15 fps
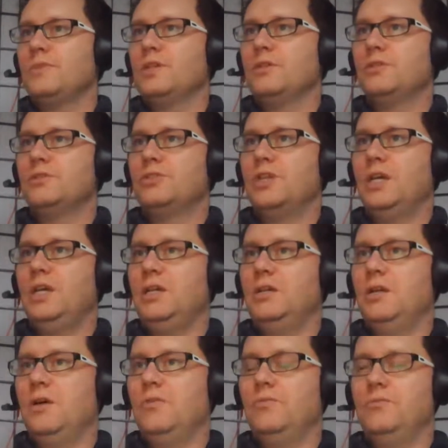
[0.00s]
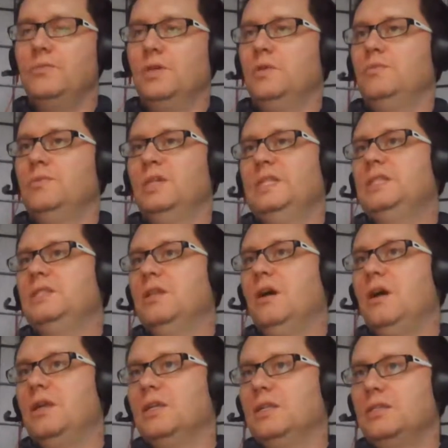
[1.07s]
Let's check it. Oh, no, it's
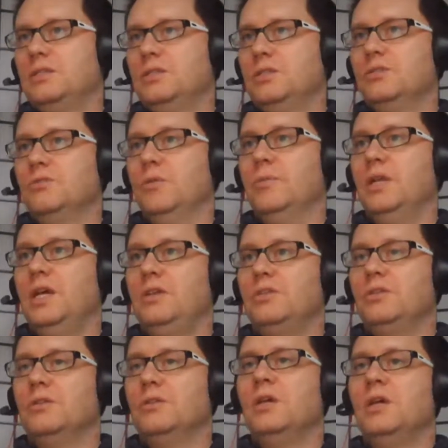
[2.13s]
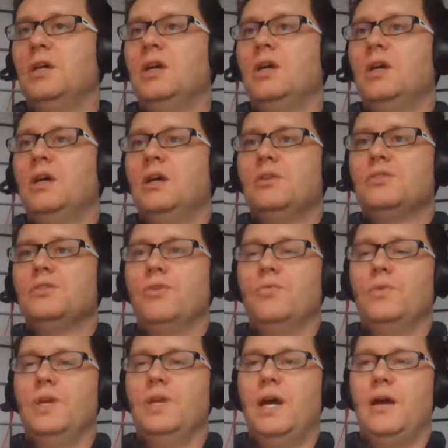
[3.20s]
not. It's discrimination. So
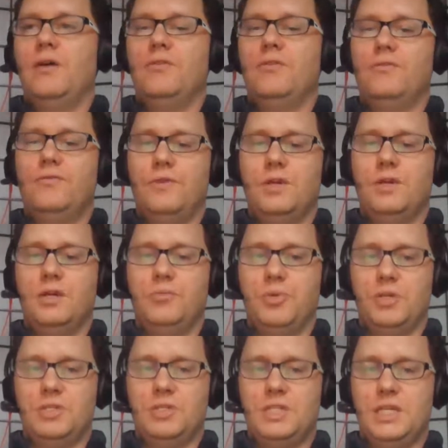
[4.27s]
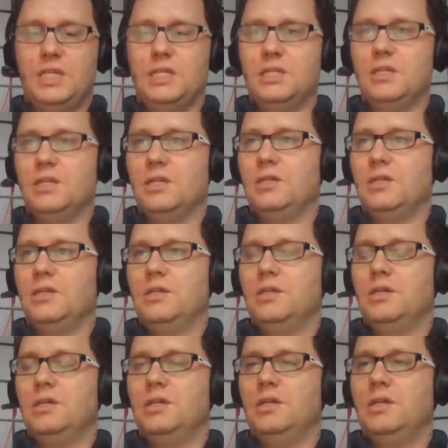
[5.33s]
we have built-in
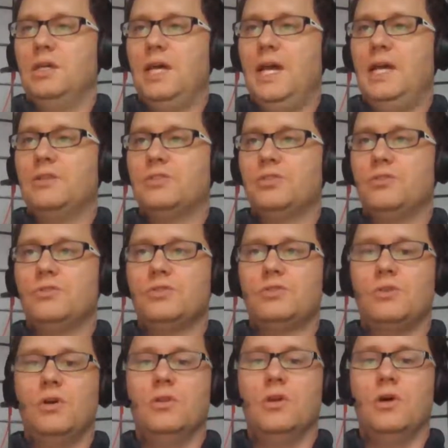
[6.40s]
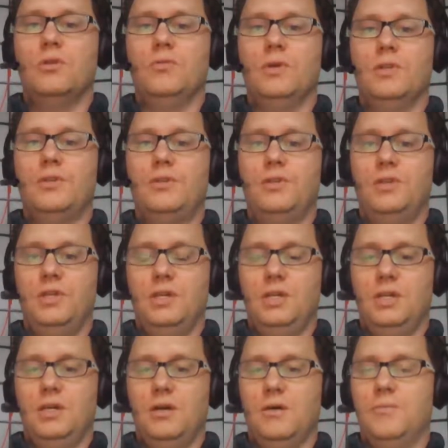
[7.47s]
answers along with
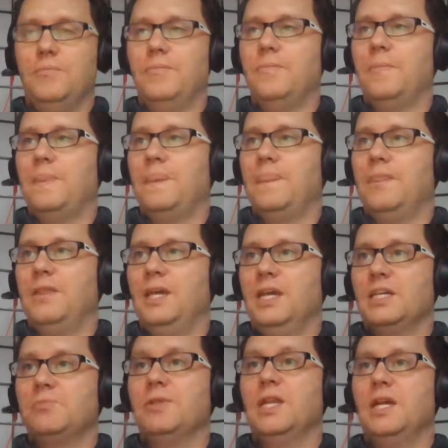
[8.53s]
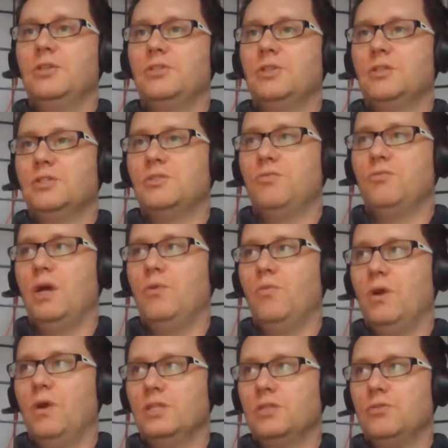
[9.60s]
the explanation as to why
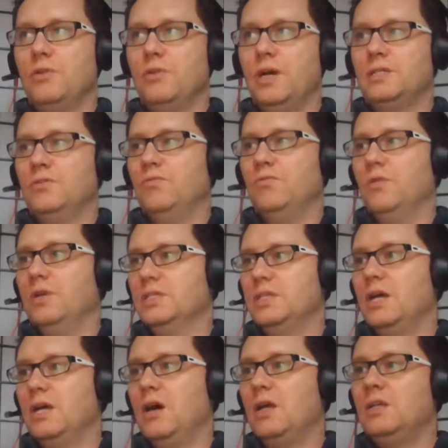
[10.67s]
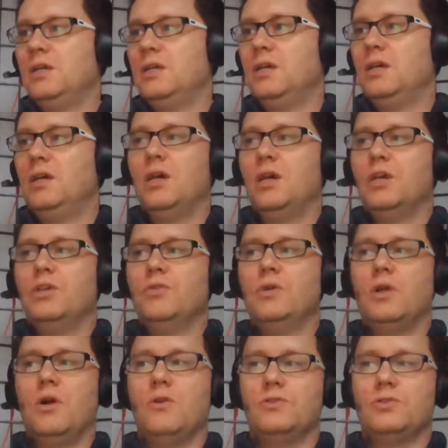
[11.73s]
one is correct and one is not. You
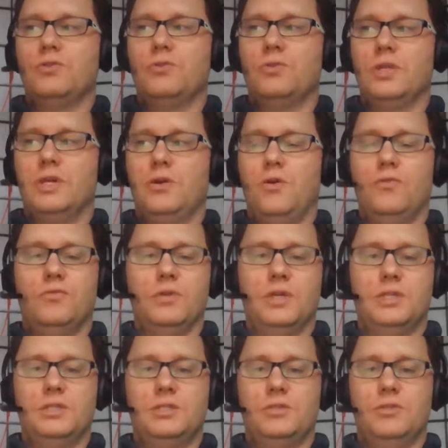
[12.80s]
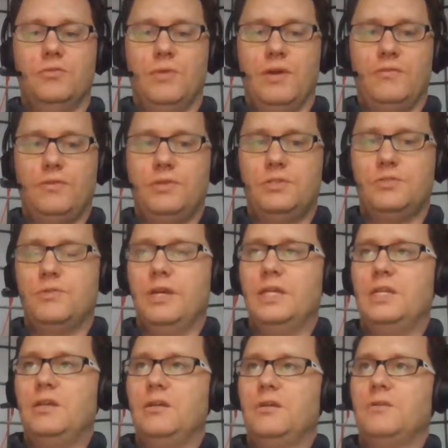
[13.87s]
can also click over into the reference right
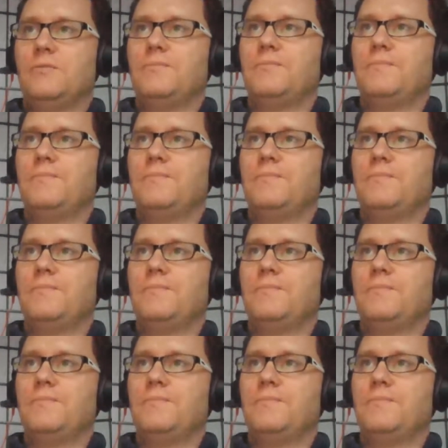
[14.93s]
here,